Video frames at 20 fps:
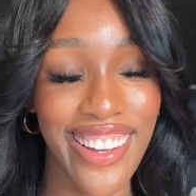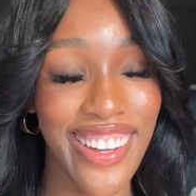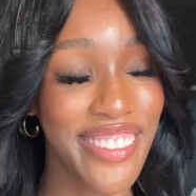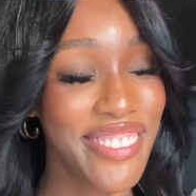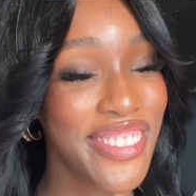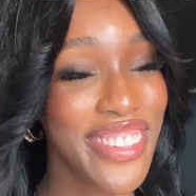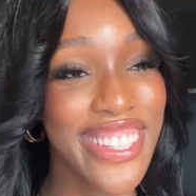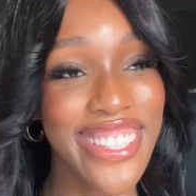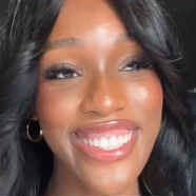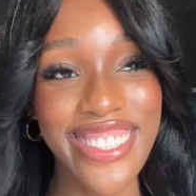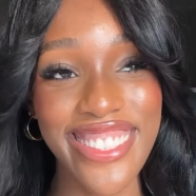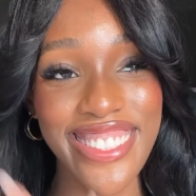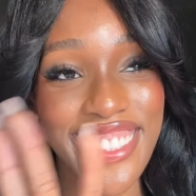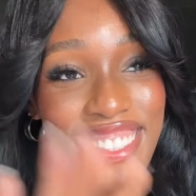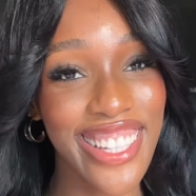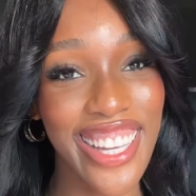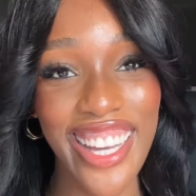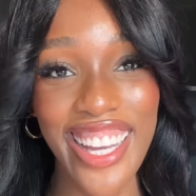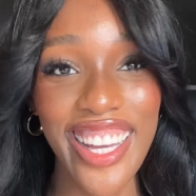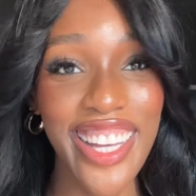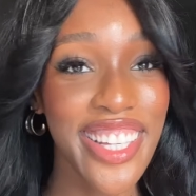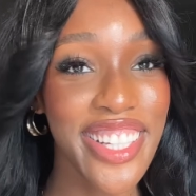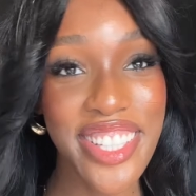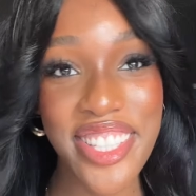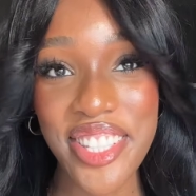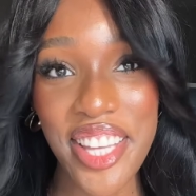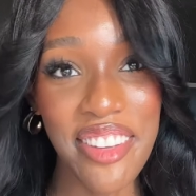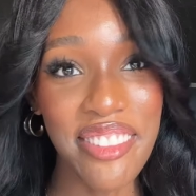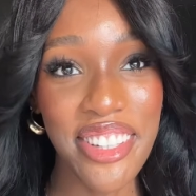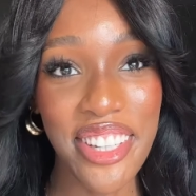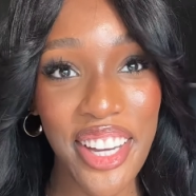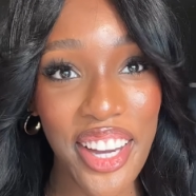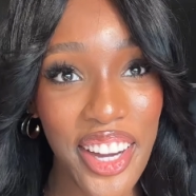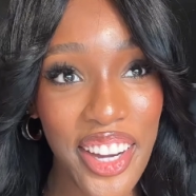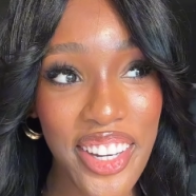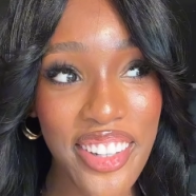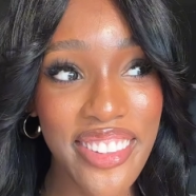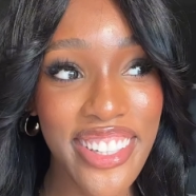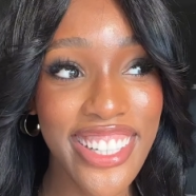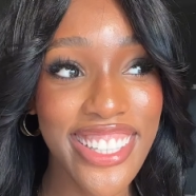Please, it's time to
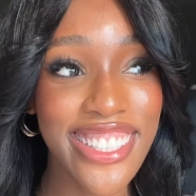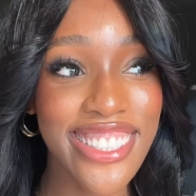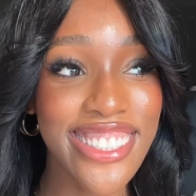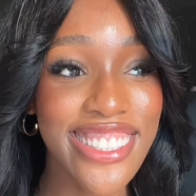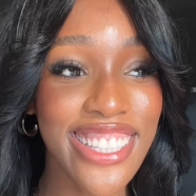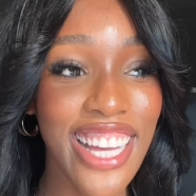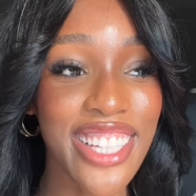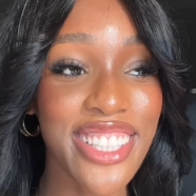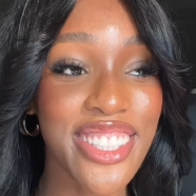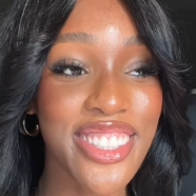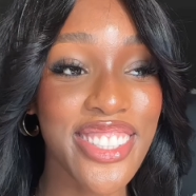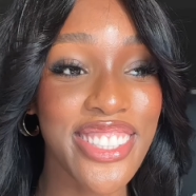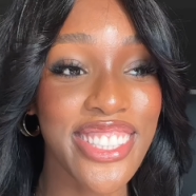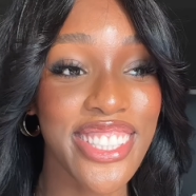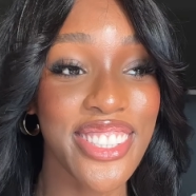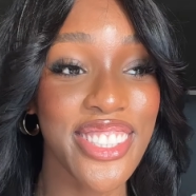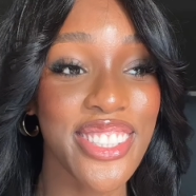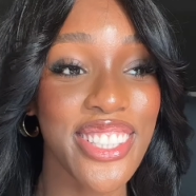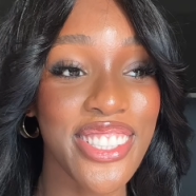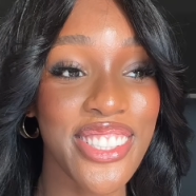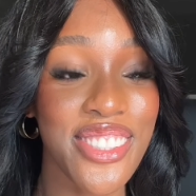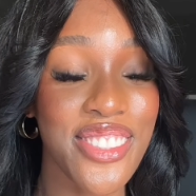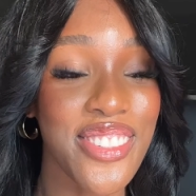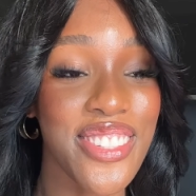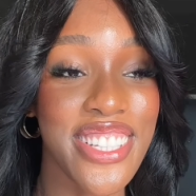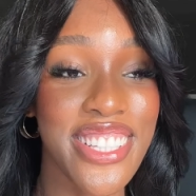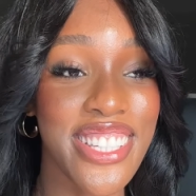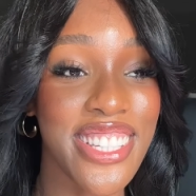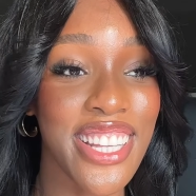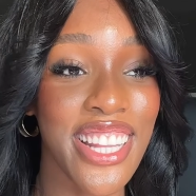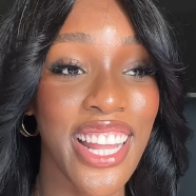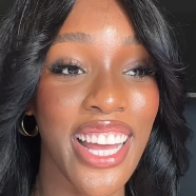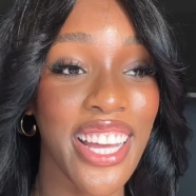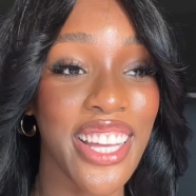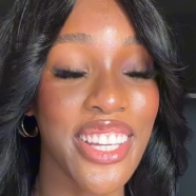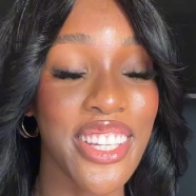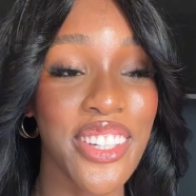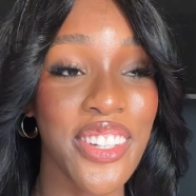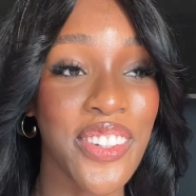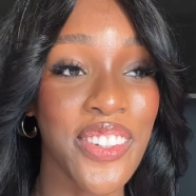go because I just want to, like,
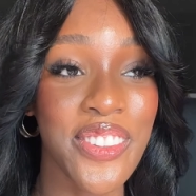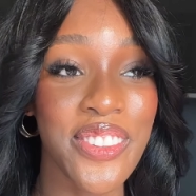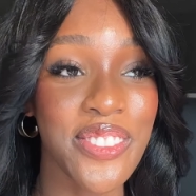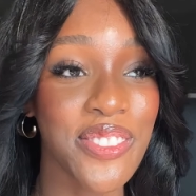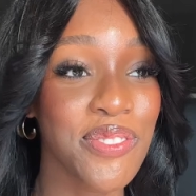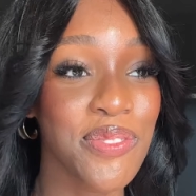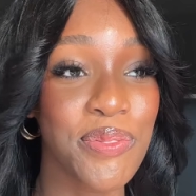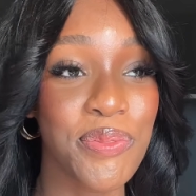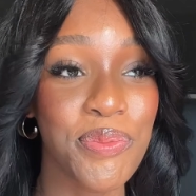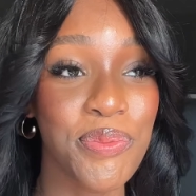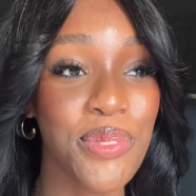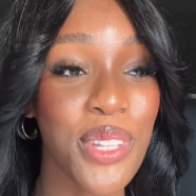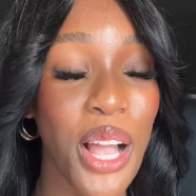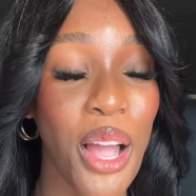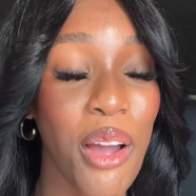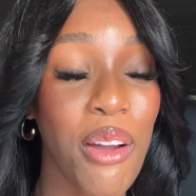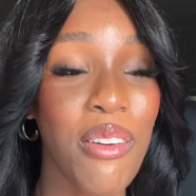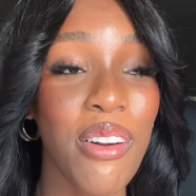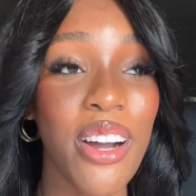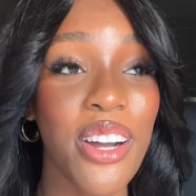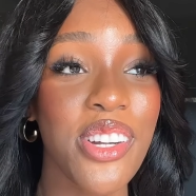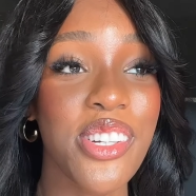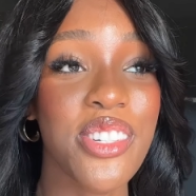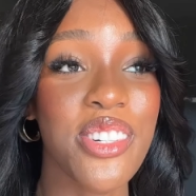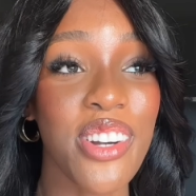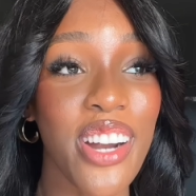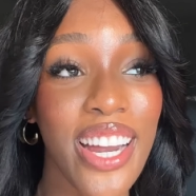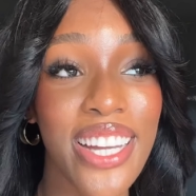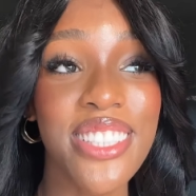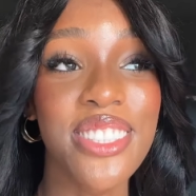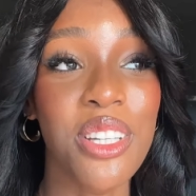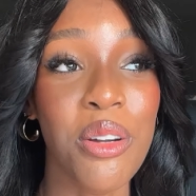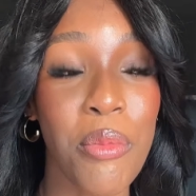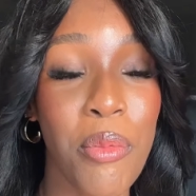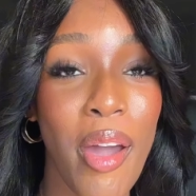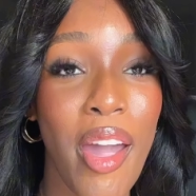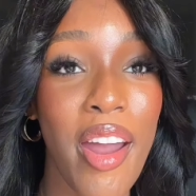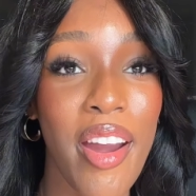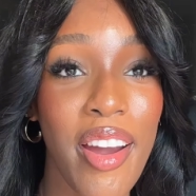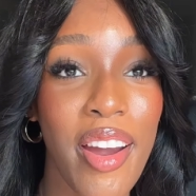you know, go and cry
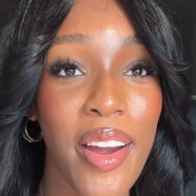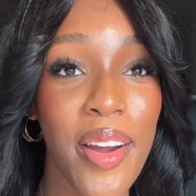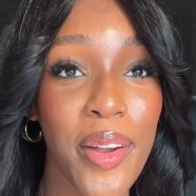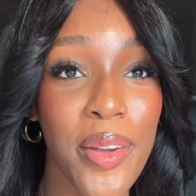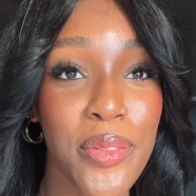somewhere